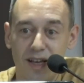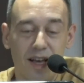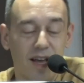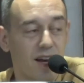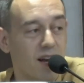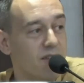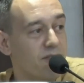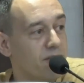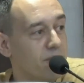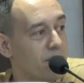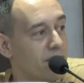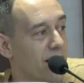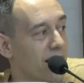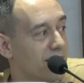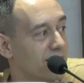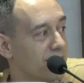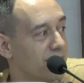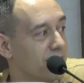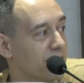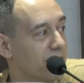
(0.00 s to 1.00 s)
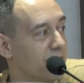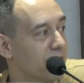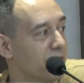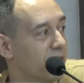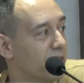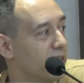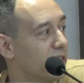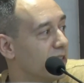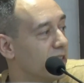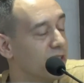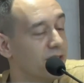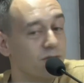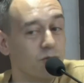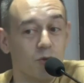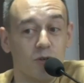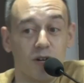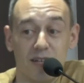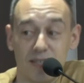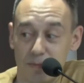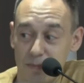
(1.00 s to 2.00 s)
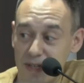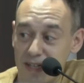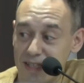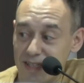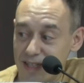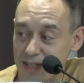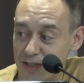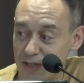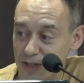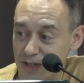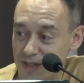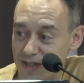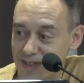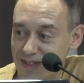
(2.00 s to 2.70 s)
I've been asked to give you guys meditation.